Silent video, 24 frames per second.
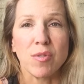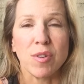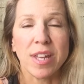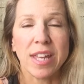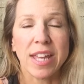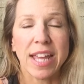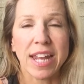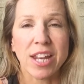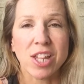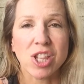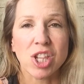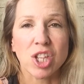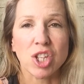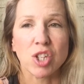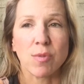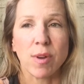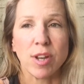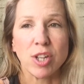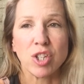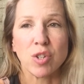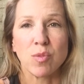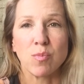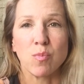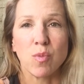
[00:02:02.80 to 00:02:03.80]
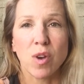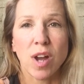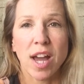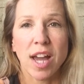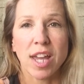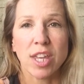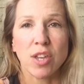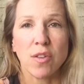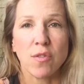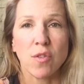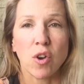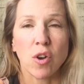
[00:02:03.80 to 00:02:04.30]
you can get a situation
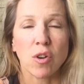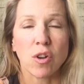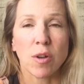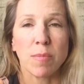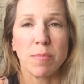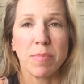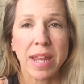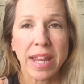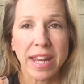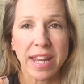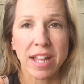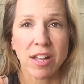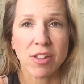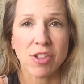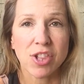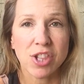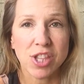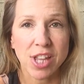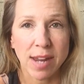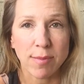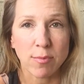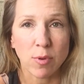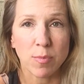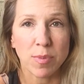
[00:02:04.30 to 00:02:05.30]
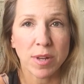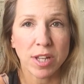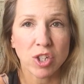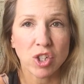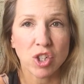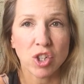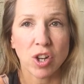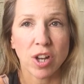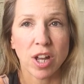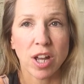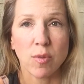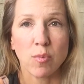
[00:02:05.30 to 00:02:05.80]
where you've got completely unstable blood
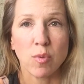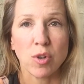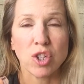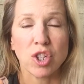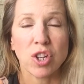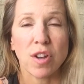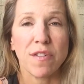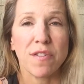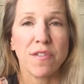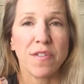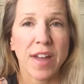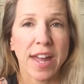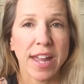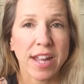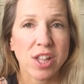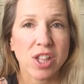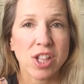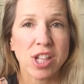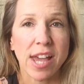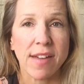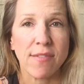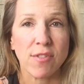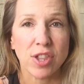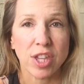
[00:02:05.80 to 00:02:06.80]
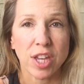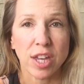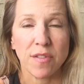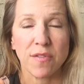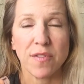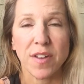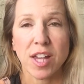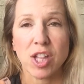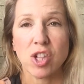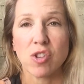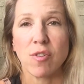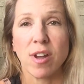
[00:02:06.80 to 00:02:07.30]
sugar, which affects everything. It
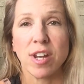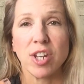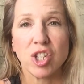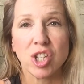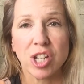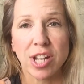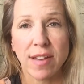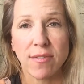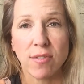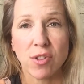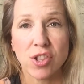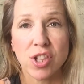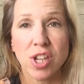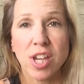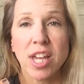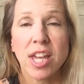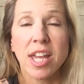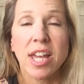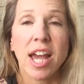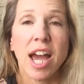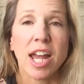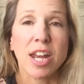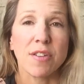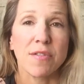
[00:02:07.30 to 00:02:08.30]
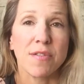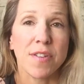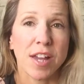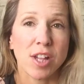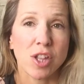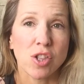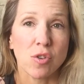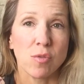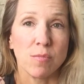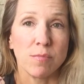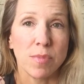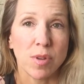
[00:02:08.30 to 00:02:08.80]
affects your energy levels and
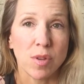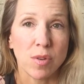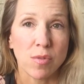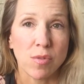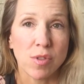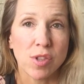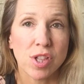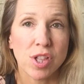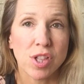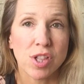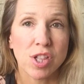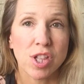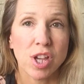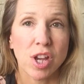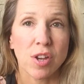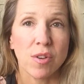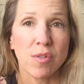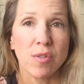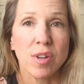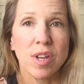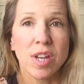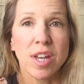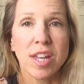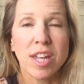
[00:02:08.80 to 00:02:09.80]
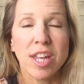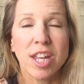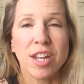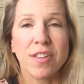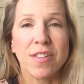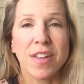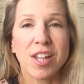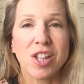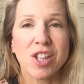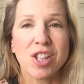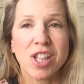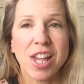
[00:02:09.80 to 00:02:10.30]
affects your moods. So,
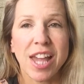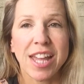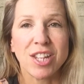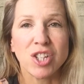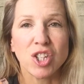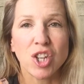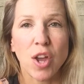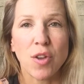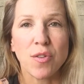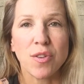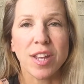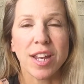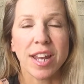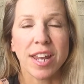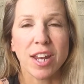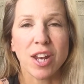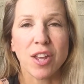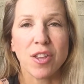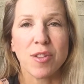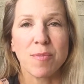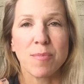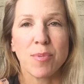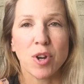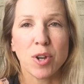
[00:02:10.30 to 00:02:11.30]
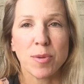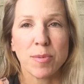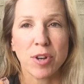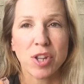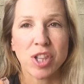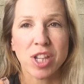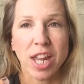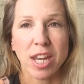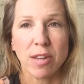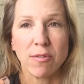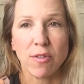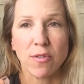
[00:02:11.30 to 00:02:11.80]
they say jokingly, that
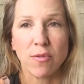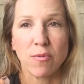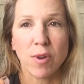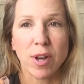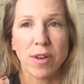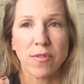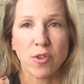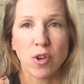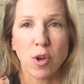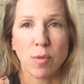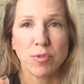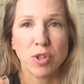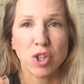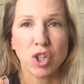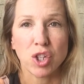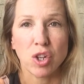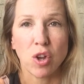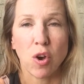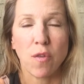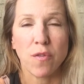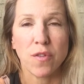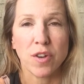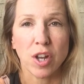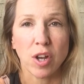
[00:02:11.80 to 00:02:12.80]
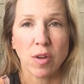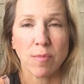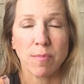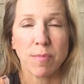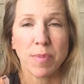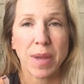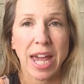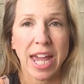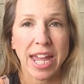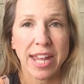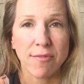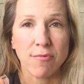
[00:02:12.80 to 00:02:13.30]
bodybuilders getting ready for competition often are
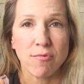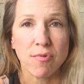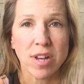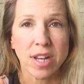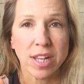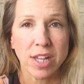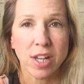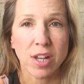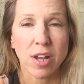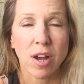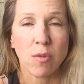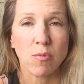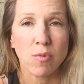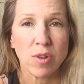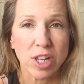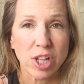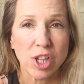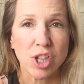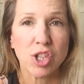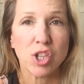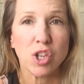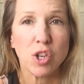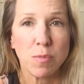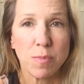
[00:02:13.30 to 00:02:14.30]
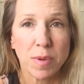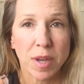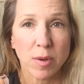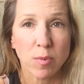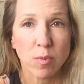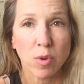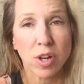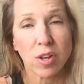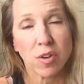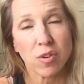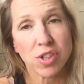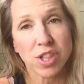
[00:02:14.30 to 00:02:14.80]
really stupid.
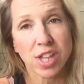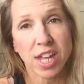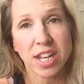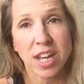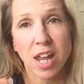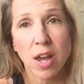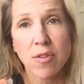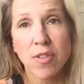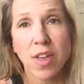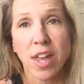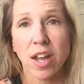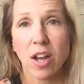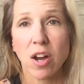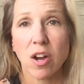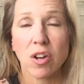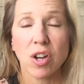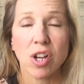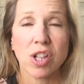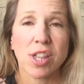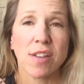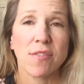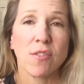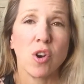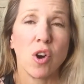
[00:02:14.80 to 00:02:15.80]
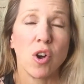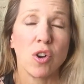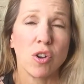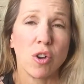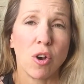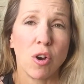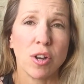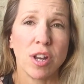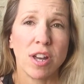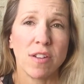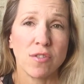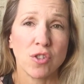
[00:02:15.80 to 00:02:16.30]
Well, because they know they are, because they've got
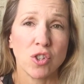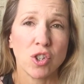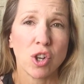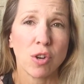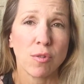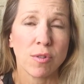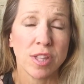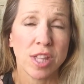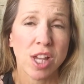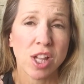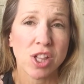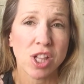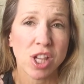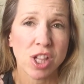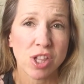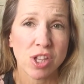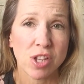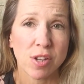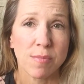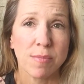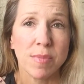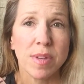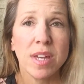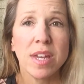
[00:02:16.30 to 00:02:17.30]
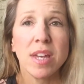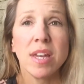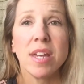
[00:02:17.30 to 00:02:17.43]
not enough sugar in their system.